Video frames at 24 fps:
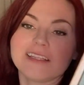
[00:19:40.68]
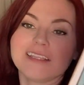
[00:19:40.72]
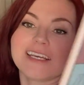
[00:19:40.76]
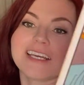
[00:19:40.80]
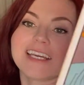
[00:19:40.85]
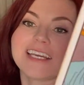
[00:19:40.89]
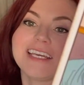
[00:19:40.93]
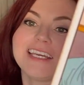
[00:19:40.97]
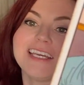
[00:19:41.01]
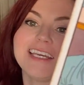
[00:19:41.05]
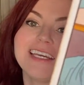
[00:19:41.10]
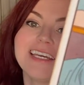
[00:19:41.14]
The
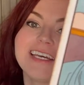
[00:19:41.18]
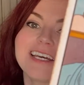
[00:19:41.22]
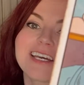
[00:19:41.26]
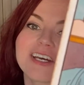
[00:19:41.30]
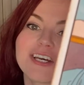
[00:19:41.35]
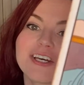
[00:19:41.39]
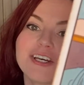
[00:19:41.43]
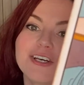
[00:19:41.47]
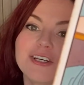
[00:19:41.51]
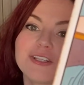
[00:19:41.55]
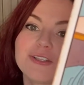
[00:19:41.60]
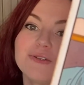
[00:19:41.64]
key and
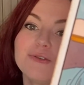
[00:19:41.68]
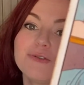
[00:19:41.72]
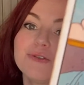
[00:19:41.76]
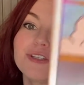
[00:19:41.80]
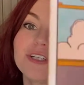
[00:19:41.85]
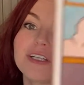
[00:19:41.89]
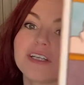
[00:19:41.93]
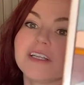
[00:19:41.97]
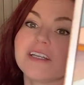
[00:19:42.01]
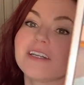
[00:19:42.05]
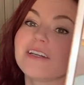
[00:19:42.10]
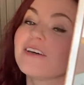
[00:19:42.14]

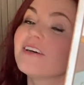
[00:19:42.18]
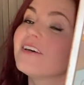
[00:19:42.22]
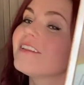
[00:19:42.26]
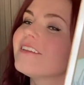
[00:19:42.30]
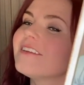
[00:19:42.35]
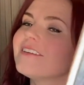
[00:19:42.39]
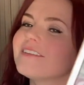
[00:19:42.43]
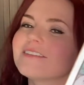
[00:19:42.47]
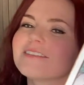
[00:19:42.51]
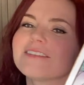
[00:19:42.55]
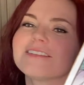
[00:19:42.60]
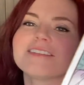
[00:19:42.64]
conclusion.
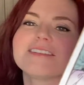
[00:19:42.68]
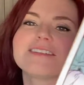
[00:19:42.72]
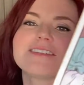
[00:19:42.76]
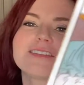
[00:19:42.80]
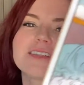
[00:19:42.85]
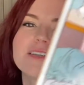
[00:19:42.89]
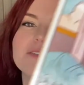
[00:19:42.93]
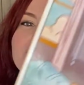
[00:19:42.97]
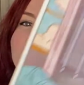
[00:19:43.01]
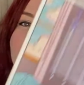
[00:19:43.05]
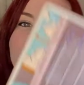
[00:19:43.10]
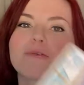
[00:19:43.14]
This is,
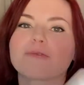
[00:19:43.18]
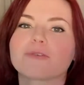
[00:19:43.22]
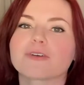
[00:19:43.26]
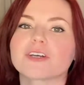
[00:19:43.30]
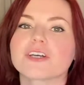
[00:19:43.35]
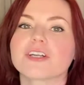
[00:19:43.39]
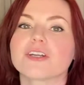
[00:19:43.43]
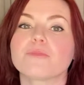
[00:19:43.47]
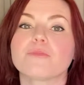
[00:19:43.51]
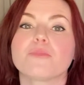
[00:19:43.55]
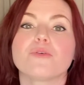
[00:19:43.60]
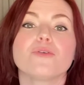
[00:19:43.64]
if I were
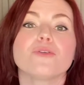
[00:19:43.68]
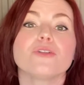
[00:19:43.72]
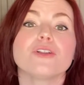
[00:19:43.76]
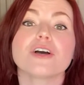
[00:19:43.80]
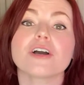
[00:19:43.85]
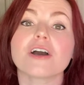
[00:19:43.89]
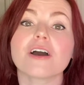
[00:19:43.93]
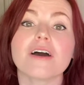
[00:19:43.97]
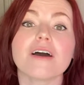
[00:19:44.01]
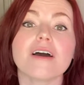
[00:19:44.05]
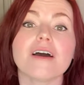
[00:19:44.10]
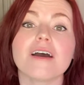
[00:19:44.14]
gonna pull a
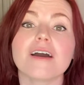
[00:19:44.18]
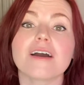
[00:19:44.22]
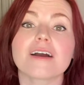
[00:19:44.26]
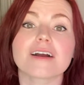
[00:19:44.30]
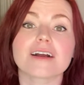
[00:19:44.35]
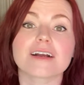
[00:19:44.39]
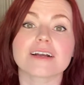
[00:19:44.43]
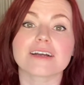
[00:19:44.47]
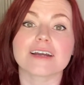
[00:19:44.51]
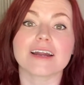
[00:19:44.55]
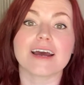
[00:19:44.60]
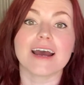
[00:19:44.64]

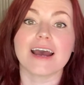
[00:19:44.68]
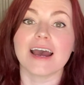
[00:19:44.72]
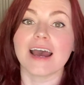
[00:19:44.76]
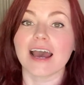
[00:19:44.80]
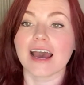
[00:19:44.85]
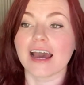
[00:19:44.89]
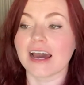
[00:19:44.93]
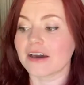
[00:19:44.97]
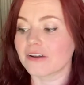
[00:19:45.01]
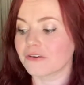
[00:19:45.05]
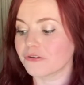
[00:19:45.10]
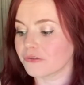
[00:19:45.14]
card
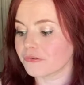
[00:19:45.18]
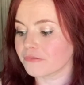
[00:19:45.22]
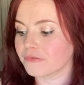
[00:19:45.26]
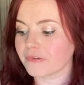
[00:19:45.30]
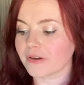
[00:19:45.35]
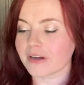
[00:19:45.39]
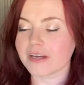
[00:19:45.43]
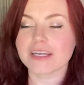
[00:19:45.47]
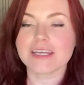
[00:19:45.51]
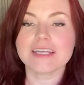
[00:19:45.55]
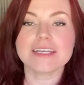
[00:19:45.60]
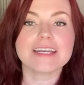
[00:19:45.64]
out of the
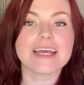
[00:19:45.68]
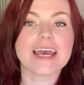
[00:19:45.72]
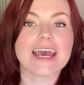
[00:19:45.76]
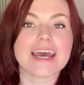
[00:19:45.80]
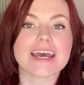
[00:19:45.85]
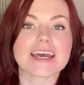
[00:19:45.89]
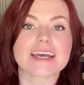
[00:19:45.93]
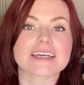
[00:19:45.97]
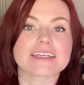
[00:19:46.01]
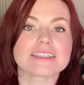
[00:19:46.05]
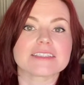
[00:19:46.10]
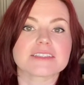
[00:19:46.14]
fucking
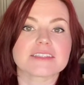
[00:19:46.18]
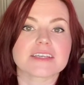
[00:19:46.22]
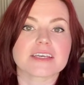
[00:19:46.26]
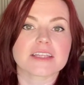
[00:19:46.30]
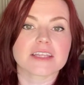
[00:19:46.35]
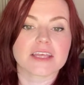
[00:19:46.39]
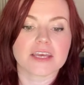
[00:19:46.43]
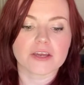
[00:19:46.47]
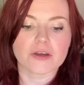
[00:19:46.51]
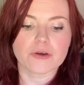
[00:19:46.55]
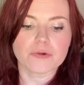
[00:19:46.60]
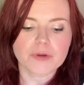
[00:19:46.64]
deck and say
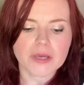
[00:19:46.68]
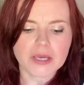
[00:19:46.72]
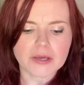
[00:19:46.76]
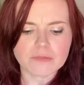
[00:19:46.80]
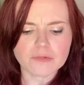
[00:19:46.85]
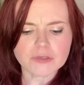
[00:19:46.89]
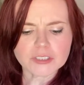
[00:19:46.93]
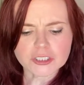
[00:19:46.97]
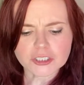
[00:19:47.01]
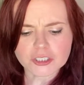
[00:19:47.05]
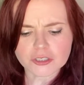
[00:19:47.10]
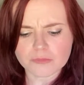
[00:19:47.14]
like, okay,
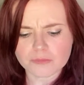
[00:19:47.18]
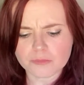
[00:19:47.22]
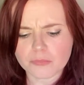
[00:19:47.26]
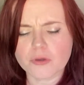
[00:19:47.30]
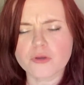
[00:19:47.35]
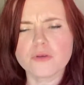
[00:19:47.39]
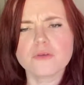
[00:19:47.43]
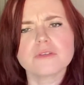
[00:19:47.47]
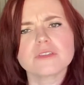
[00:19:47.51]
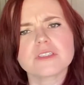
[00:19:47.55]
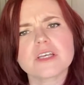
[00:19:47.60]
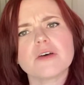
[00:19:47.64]

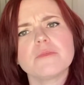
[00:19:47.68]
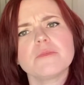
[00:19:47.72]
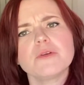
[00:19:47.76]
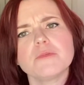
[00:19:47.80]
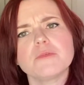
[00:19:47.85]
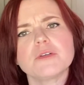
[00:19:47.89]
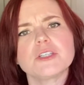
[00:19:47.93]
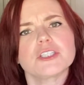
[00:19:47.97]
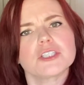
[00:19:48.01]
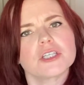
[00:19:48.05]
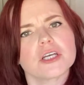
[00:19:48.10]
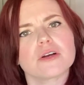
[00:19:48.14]
tell me
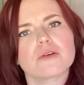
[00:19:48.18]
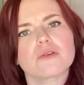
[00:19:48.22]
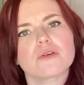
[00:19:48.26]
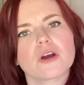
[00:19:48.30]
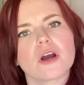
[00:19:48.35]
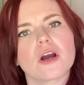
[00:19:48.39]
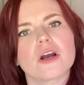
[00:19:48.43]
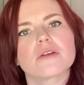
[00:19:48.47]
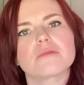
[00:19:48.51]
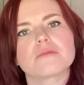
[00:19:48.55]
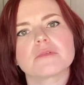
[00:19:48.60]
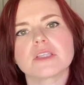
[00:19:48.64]
which tarot
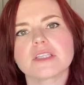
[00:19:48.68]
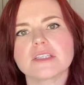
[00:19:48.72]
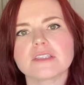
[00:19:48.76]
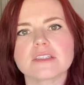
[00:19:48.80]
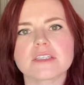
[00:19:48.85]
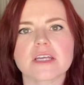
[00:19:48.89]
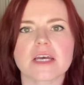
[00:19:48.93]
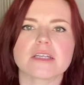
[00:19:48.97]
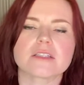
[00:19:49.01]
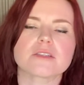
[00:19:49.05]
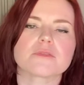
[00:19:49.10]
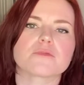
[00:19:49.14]
card really
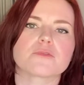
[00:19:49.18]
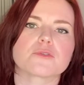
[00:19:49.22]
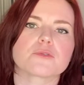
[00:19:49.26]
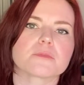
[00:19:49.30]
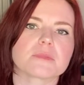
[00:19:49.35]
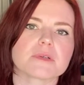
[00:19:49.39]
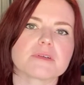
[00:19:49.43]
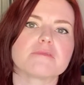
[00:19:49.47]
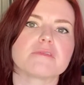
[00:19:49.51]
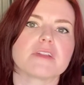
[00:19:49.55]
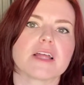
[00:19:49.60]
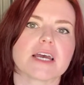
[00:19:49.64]
stands for
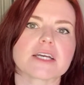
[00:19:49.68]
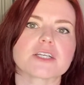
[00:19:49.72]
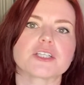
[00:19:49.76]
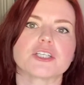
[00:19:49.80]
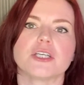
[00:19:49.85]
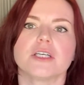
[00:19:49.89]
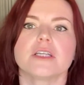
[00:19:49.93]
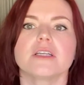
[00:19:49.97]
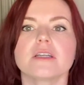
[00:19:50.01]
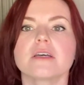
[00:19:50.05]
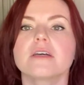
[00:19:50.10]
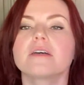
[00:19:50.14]

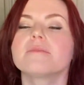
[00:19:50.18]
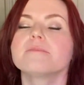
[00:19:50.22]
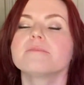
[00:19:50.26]
reflection.